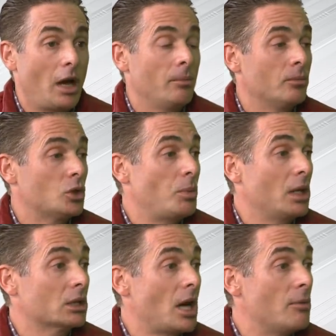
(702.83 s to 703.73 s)
i'm
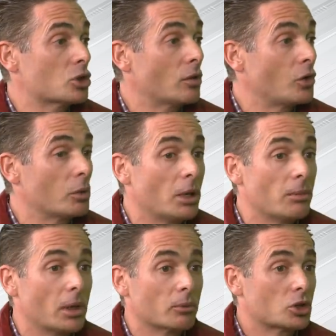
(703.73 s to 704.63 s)
spending time interviewing
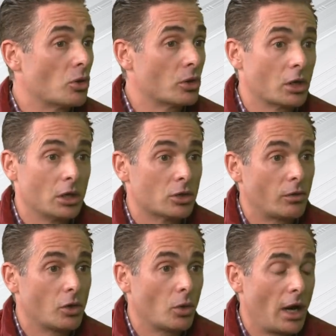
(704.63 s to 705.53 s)
people i'm just going to an
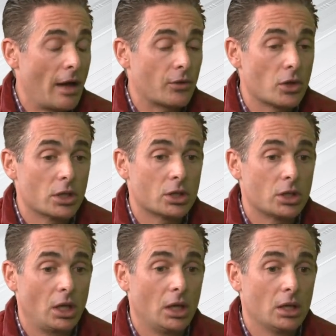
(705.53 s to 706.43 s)
interview right after
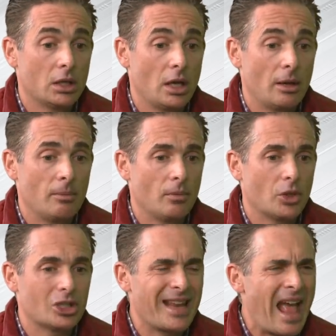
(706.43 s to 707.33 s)
this and um,
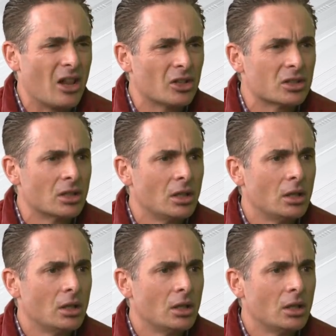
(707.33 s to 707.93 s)
the talent